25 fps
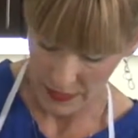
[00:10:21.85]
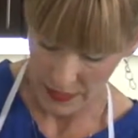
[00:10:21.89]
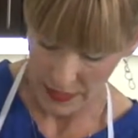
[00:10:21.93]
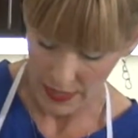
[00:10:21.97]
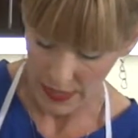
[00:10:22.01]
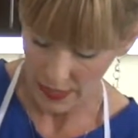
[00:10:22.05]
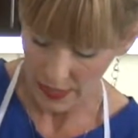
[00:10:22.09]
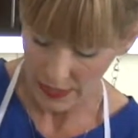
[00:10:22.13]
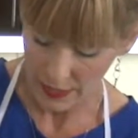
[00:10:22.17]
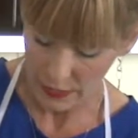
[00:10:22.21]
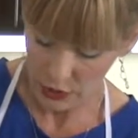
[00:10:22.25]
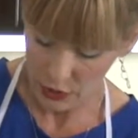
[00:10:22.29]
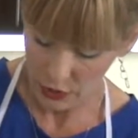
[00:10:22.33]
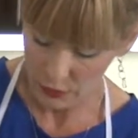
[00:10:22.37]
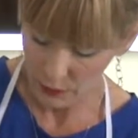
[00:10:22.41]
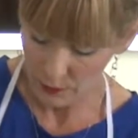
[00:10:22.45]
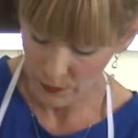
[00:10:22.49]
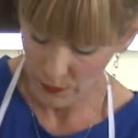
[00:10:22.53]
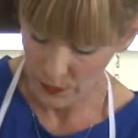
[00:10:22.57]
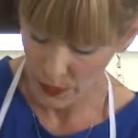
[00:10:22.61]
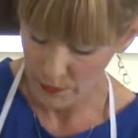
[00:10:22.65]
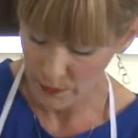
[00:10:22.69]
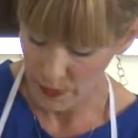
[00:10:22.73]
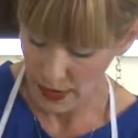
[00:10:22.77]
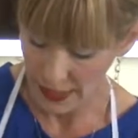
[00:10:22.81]
yeah, and
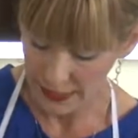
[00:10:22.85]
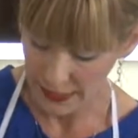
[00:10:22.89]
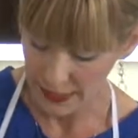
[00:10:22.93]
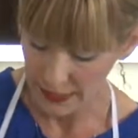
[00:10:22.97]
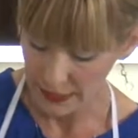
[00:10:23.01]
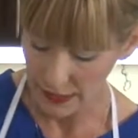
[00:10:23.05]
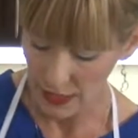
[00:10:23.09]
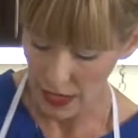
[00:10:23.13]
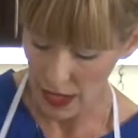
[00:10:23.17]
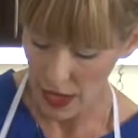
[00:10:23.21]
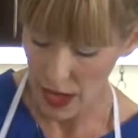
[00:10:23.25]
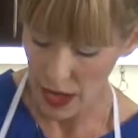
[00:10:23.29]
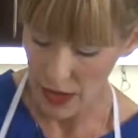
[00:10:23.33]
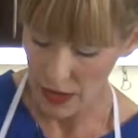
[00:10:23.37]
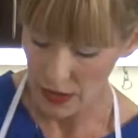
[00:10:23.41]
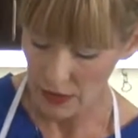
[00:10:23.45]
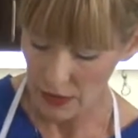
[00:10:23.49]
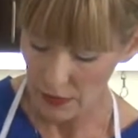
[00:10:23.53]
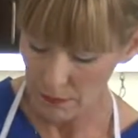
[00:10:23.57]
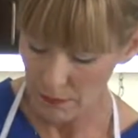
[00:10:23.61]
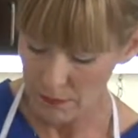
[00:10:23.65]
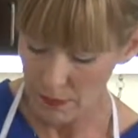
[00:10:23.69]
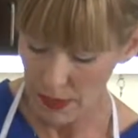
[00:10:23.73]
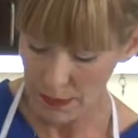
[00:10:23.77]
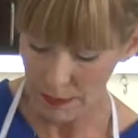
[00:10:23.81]
you might get
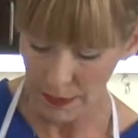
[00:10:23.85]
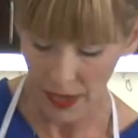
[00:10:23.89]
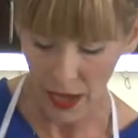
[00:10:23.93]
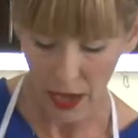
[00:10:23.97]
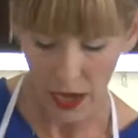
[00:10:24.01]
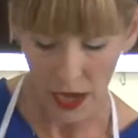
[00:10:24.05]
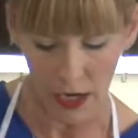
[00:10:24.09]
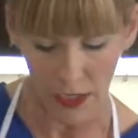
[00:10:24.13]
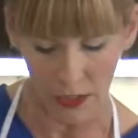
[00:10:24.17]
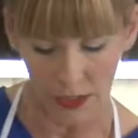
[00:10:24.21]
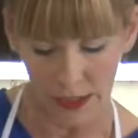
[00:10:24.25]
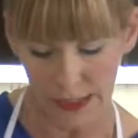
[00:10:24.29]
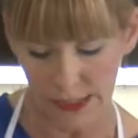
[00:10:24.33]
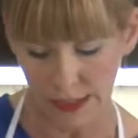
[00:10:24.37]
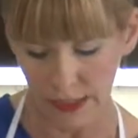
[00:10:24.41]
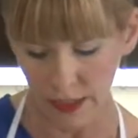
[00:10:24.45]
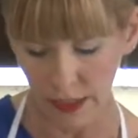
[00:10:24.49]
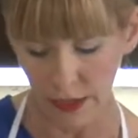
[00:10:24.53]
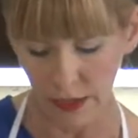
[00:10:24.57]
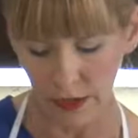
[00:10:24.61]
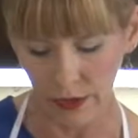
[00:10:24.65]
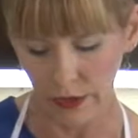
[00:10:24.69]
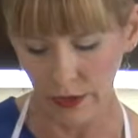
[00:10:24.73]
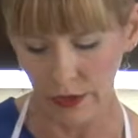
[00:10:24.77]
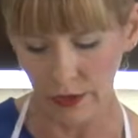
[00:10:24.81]
maybe hunks
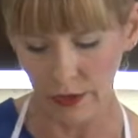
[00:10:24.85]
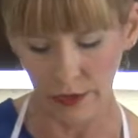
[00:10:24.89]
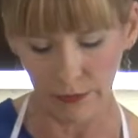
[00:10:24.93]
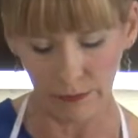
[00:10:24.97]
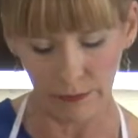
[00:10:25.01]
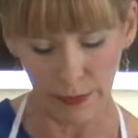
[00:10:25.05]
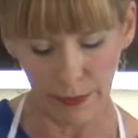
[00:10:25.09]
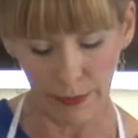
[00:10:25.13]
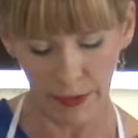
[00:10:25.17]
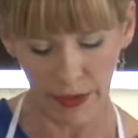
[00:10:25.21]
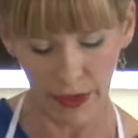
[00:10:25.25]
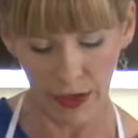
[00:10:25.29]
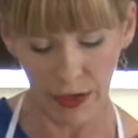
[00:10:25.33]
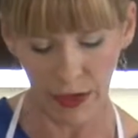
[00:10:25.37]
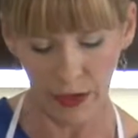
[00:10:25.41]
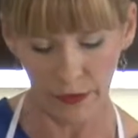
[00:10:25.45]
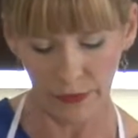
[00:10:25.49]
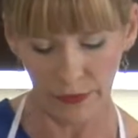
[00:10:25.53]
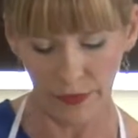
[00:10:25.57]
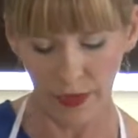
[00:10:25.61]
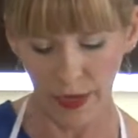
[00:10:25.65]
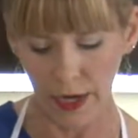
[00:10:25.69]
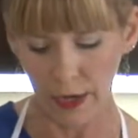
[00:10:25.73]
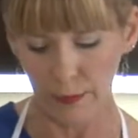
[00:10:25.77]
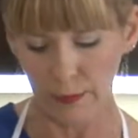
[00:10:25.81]
here and maybe a
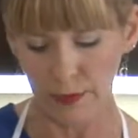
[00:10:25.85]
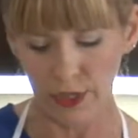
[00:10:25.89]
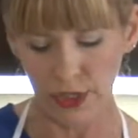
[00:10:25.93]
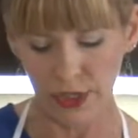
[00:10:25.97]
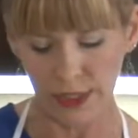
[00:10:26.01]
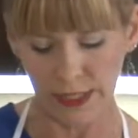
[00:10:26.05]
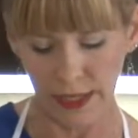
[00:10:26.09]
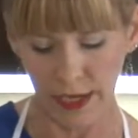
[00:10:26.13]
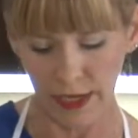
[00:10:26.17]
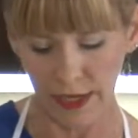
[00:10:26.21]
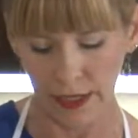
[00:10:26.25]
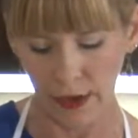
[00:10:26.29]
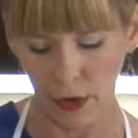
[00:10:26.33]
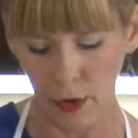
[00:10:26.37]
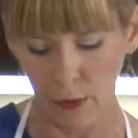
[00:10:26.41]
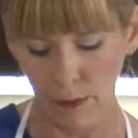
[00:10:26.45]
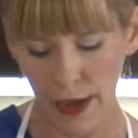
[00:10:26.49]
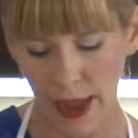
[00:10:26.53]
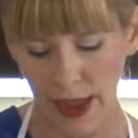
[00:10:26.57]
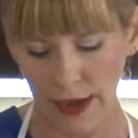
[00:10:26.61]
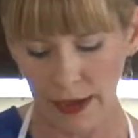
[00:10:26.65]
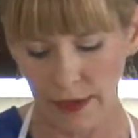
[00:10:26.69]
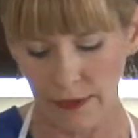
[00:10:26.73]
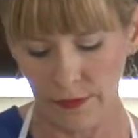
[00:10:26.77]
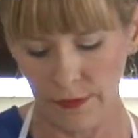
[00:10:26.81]
hunk there, but just kind of go
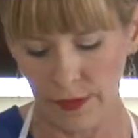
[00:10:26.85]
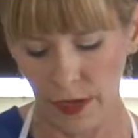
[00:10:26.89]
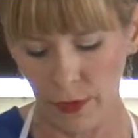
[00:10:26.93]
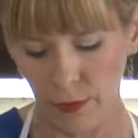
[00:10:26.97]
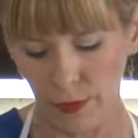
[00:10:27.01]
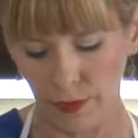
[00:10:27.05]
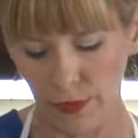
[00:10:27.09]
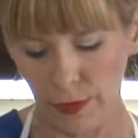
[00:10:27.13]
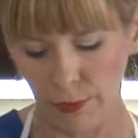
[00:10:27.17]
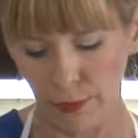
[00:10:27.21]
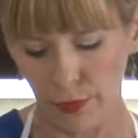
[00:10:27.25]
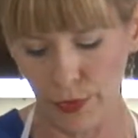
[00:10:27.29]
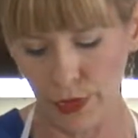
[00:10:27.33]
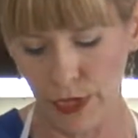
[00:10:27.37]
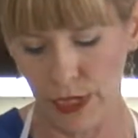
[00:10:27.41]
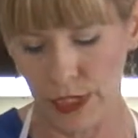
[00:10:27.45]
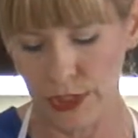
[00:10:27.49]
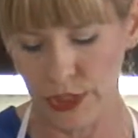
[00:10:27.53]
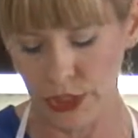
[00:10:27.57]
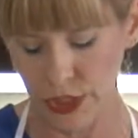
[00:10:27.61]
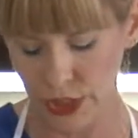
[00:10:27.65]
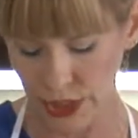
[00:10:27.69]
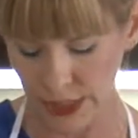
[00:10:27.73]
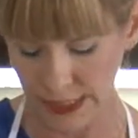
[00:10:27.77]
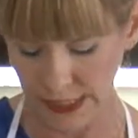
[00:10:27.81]
back in there with the
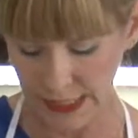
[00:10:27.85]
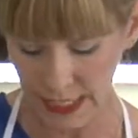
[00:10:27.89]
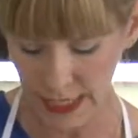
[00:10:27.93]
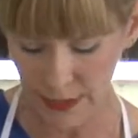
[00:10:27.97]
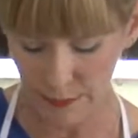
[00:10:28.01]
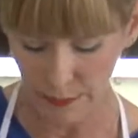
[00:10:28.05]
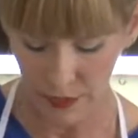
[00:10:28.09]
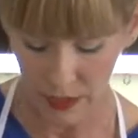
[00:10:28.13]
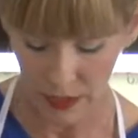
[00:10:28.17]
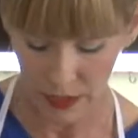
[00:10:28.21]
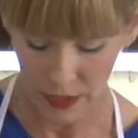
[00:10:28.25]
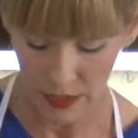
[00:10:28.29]
brush and just keep